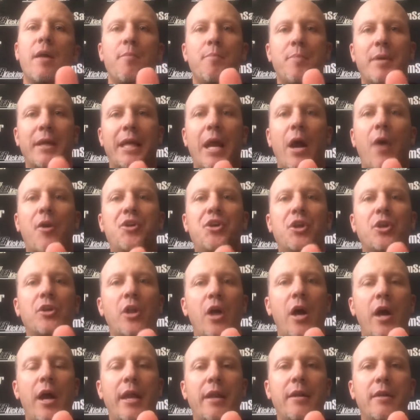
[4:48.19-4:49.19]
Pick out your
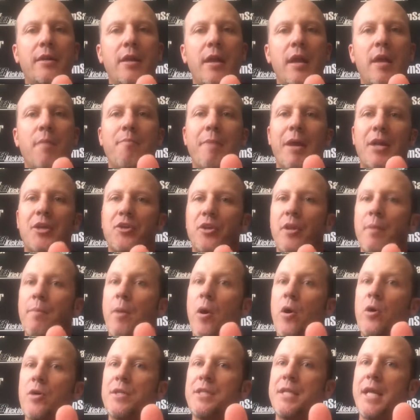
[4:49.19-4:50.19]
line, make sure the
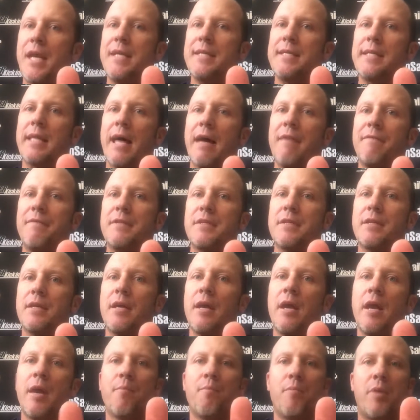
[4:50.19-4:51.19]
ball stays left,
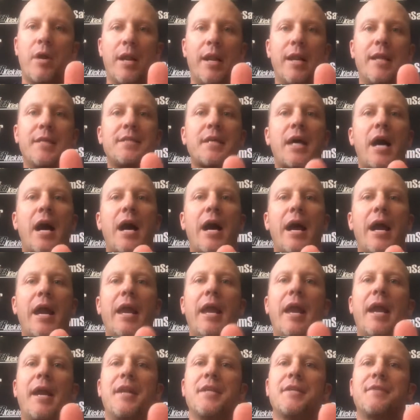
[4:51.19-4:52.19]
punt it as
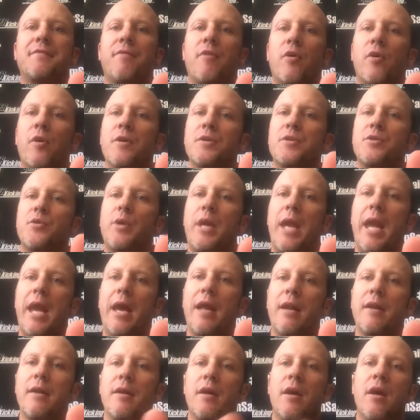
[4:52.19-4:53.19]
high and as far as you
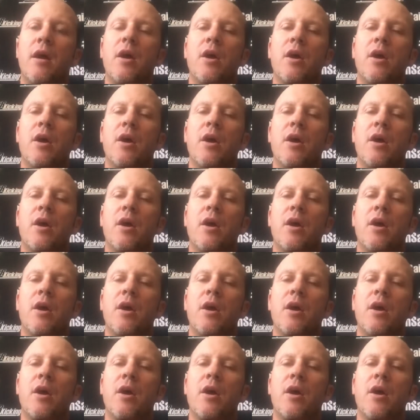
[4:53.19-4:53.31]
can.